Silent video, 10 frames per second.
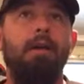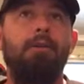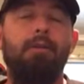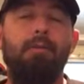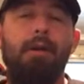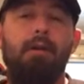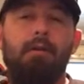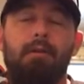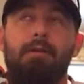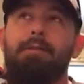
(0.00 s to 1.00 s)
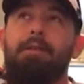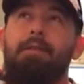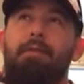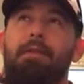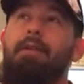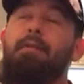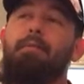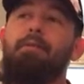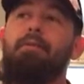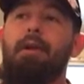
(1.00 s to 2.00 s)
Should be out on DVD,
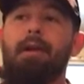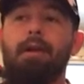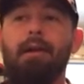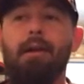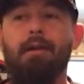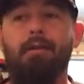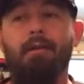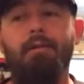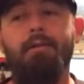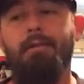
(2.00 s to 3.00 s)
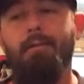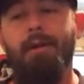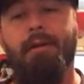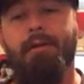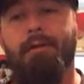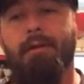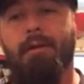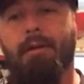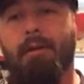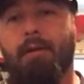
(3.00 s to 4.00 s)
Blu-ray, and on demand
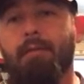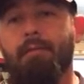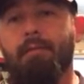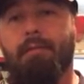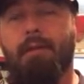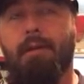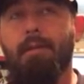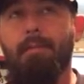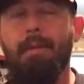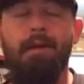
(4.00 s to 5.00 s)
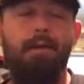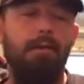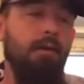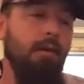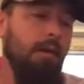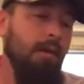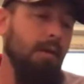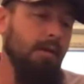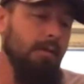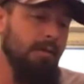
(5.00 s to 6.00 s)
come May.
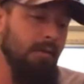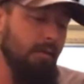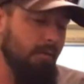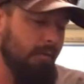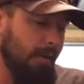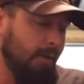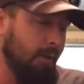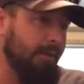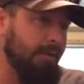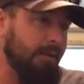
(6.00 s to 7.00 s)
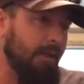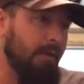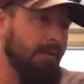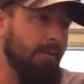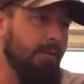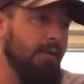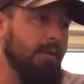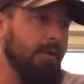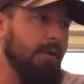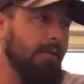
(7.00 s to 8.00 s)
So anyways, that's kind of some of the
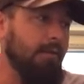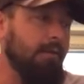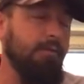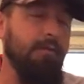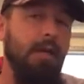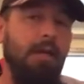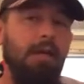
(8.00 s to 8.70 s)
exciting news.